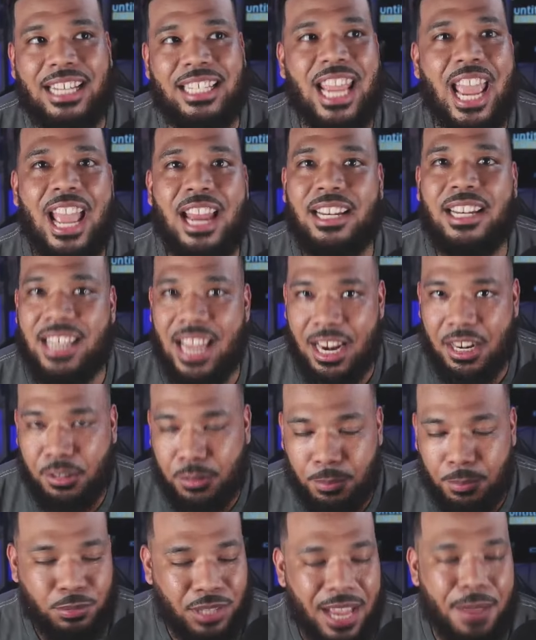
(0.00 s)

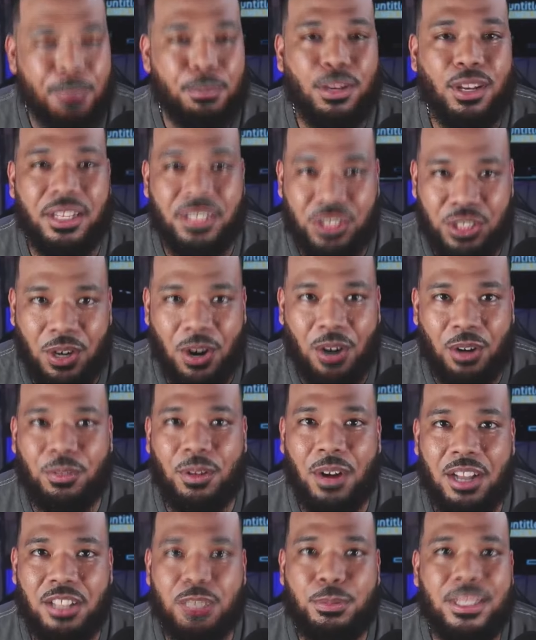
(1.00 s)
10-plus yard
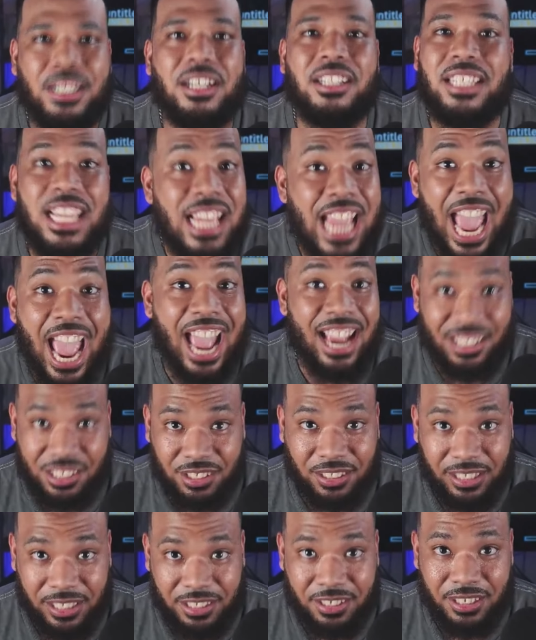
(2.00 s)
runs because he
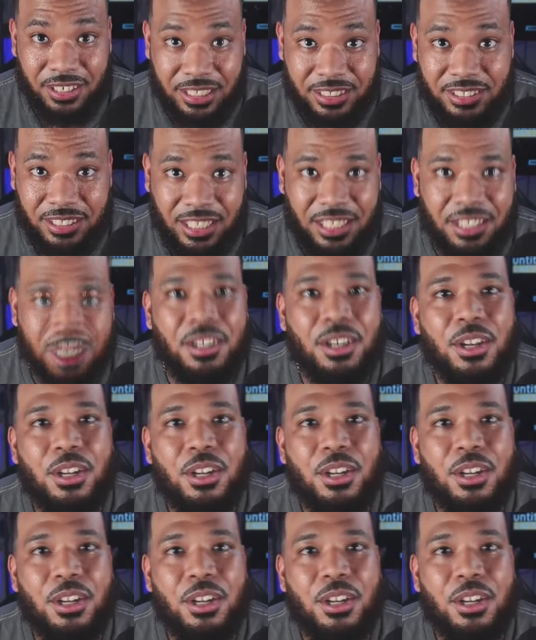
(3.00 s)
actually couldn't see.